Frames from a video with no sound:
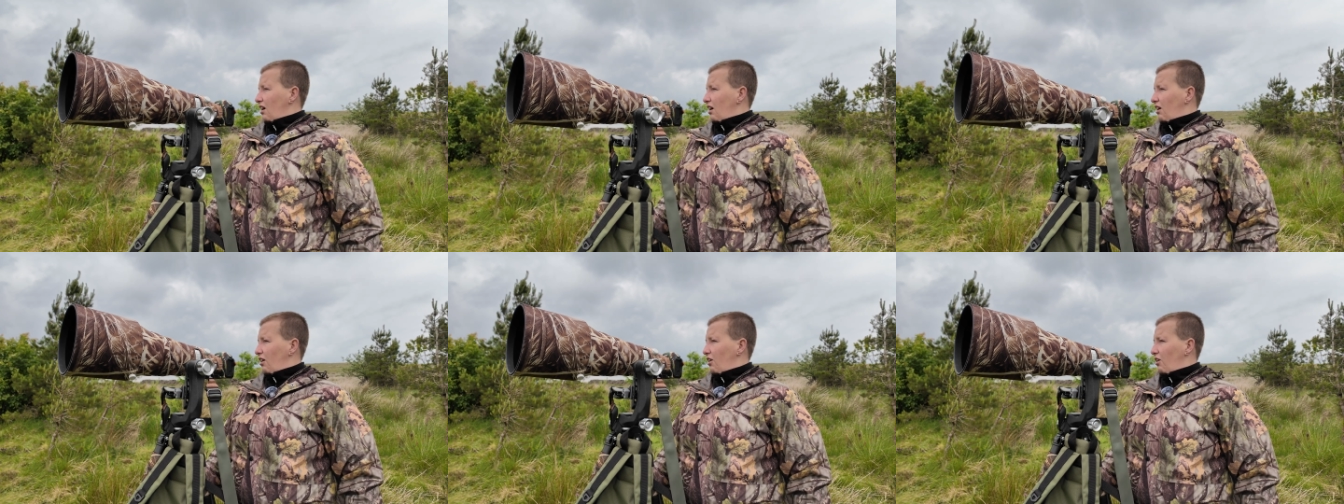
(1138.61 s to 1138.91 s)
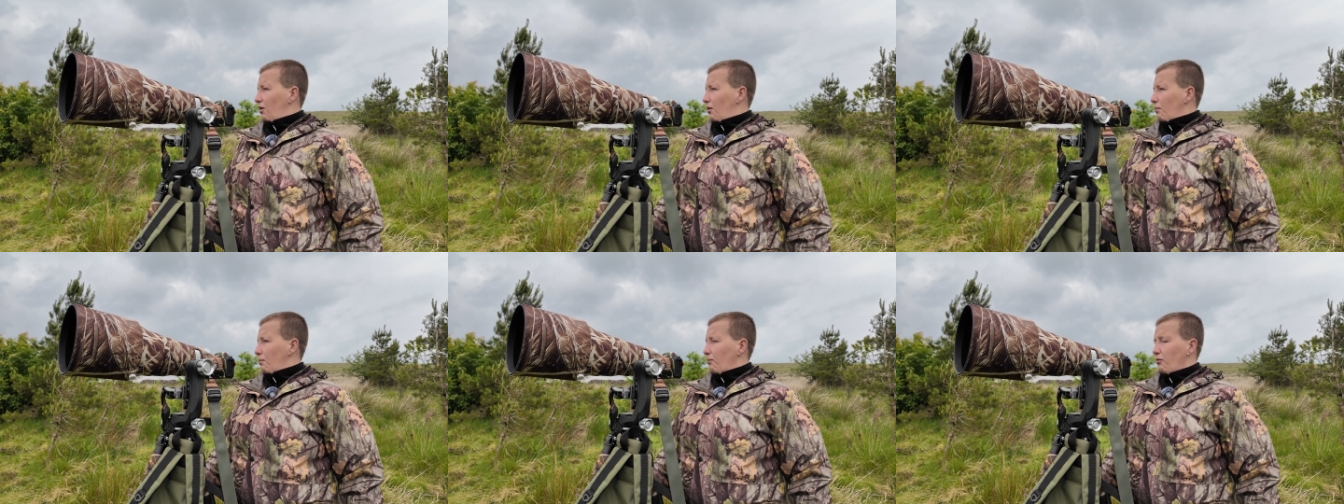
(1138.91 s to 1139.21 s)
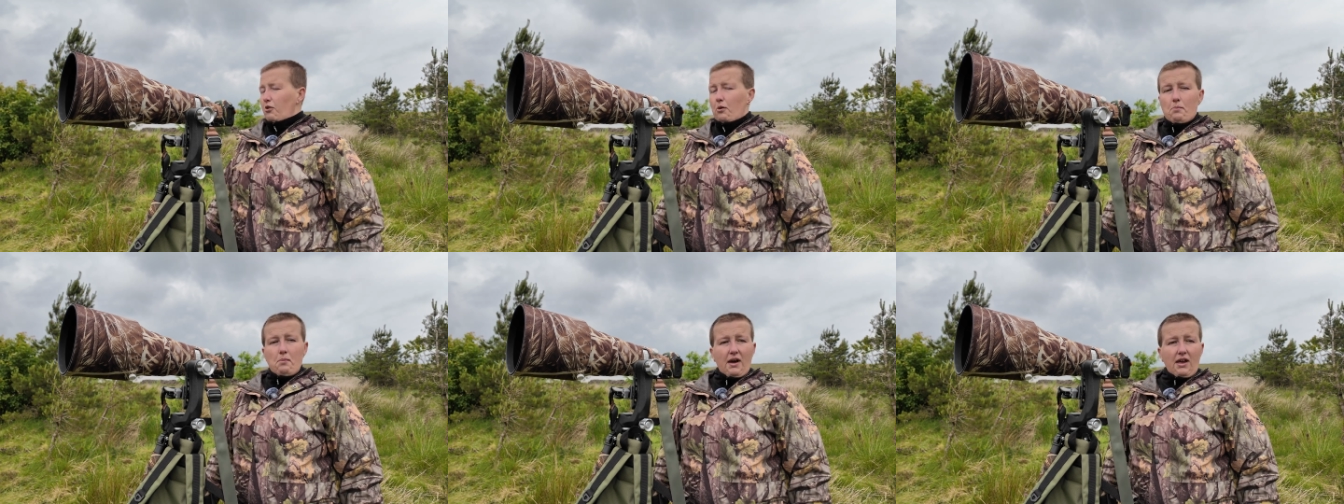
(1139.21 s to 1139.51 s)

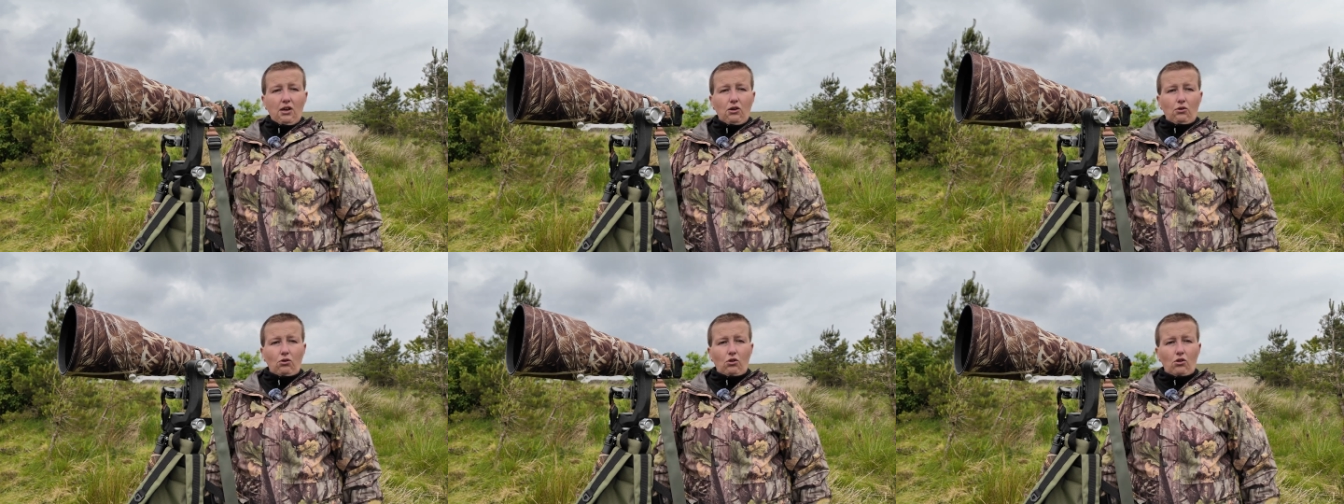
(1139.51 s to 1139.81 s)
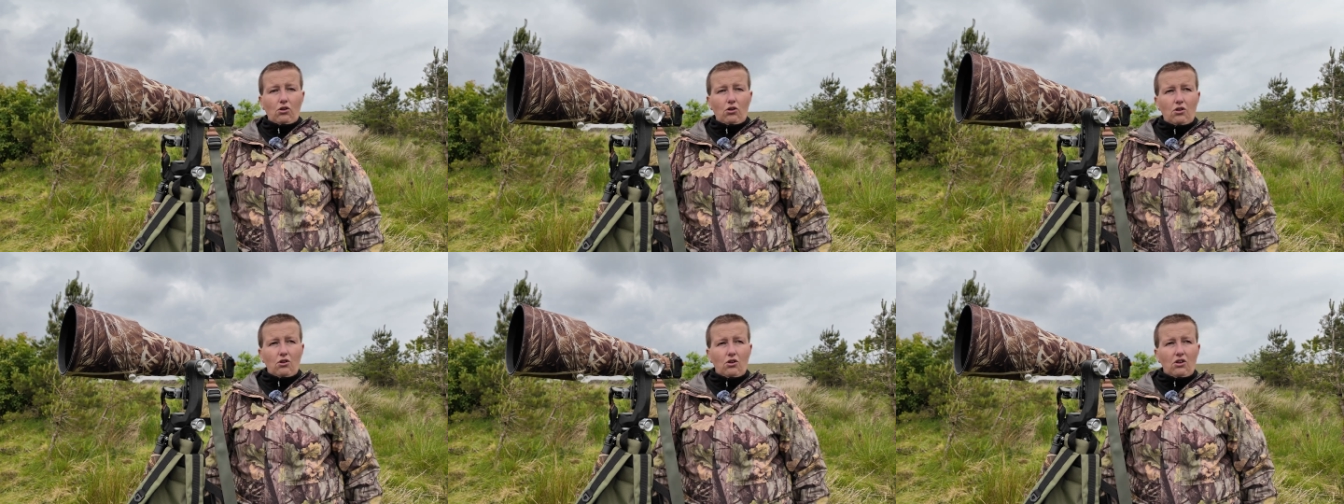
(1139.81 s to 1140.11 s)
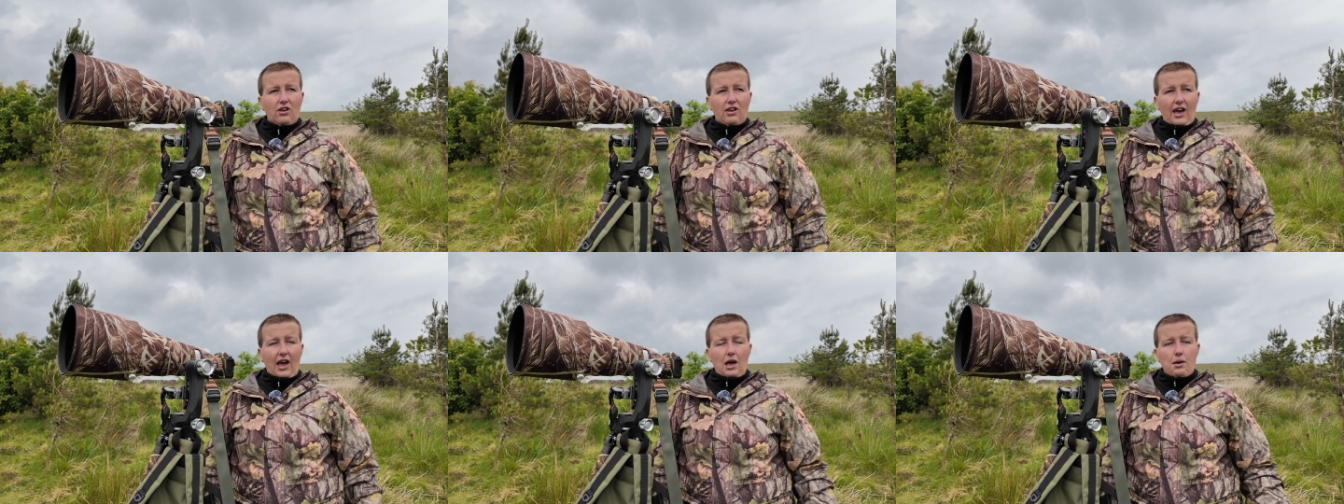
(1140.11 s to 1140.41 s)
the male
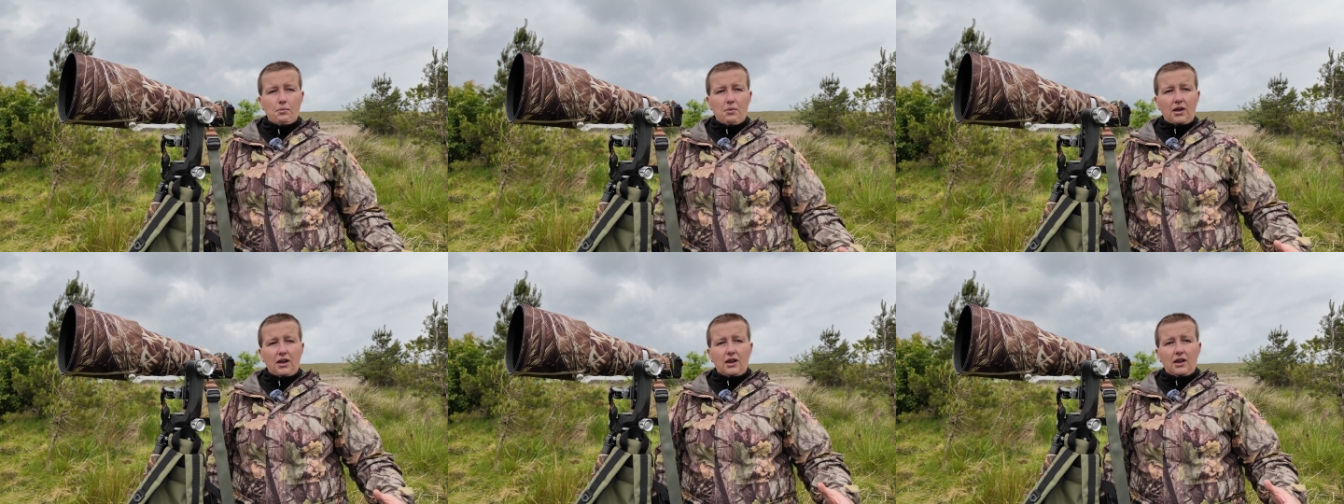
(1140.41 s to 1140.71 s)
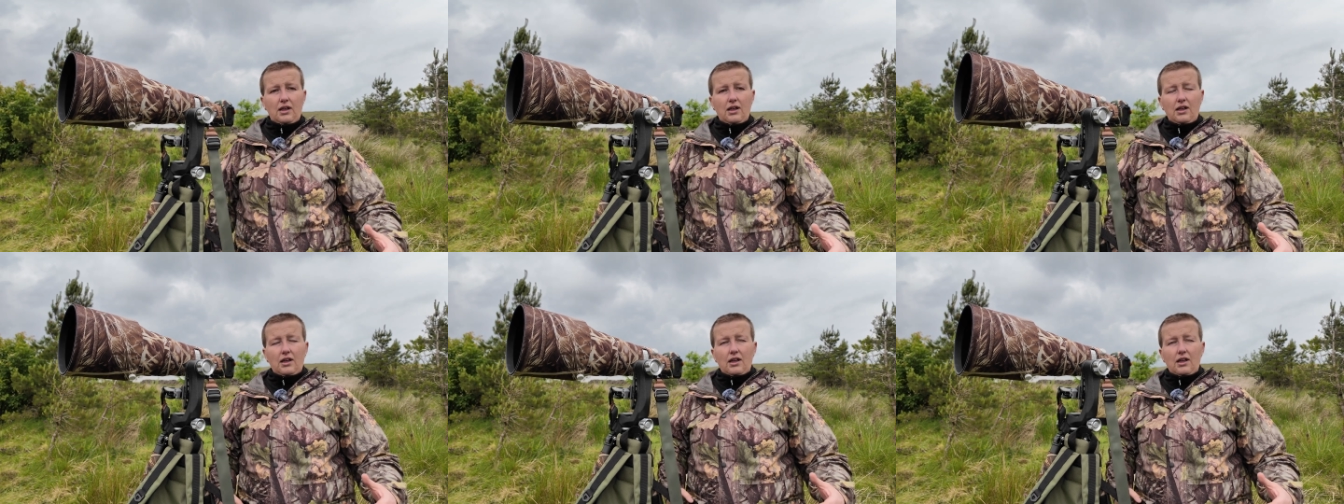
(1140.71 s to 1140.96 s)
came in